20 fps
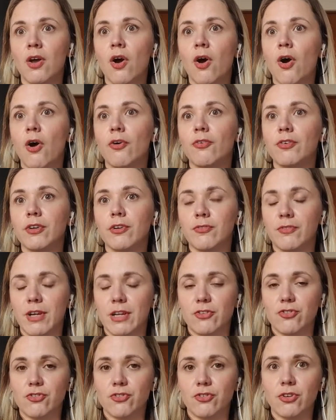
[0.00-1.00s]
of
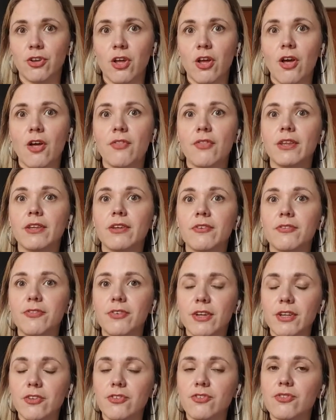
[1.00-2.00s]
innovation that
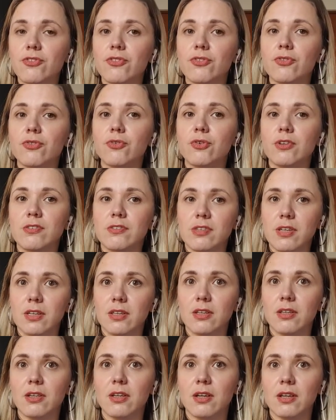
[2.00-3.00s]
refers to a
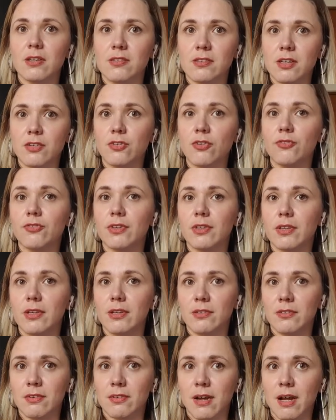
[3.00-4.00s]
set of
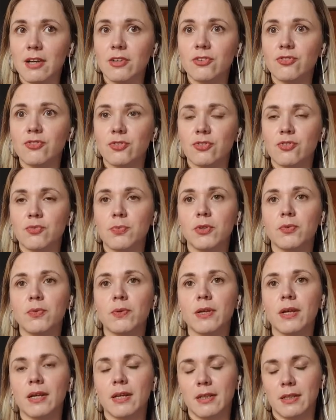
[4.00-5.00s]
interactions between
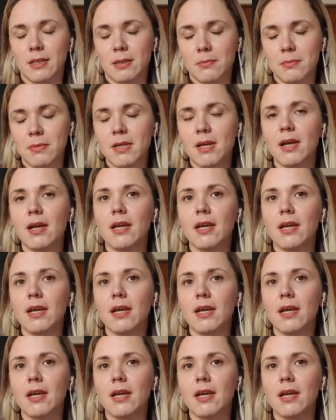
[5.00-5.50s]
academia,